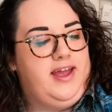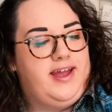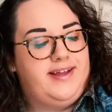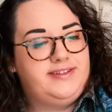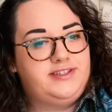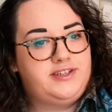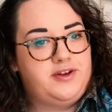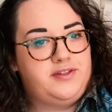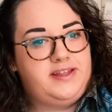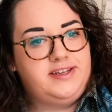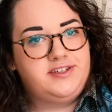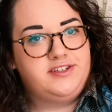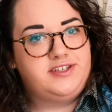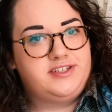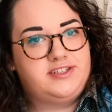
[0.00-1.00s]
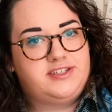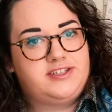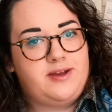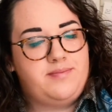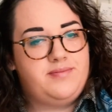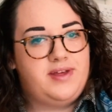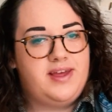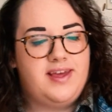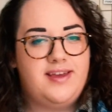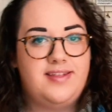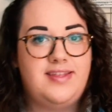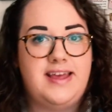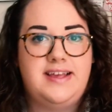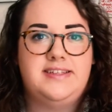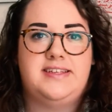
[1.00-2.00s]
And so these are just some
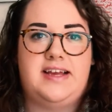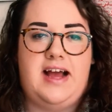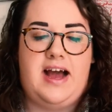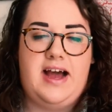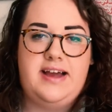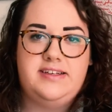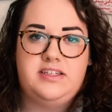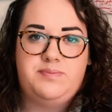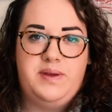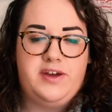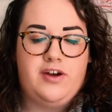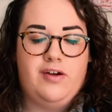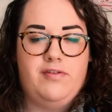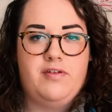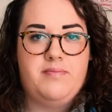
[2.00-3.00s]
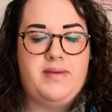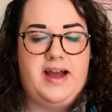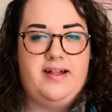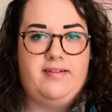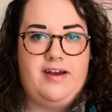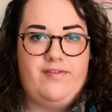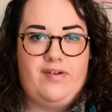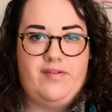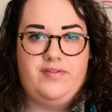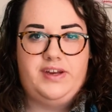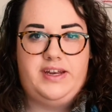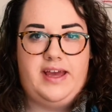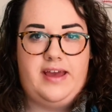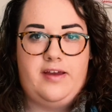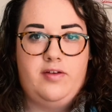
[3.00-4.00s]
things that I speak over my life every
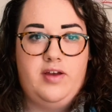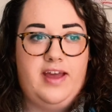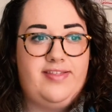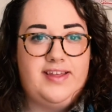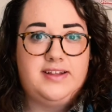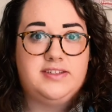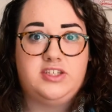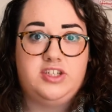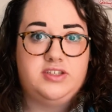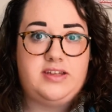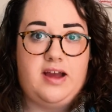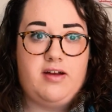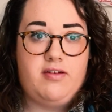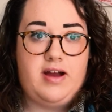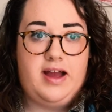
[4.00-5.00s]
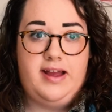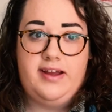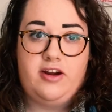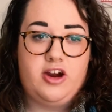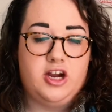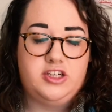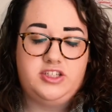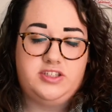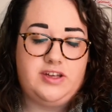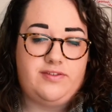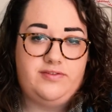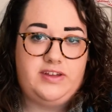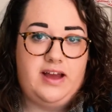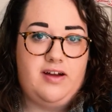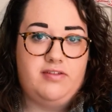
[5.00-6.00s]
day. And that's just how I crush
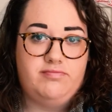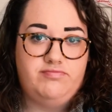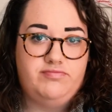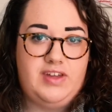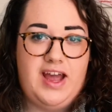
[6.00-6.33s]
self-doubt.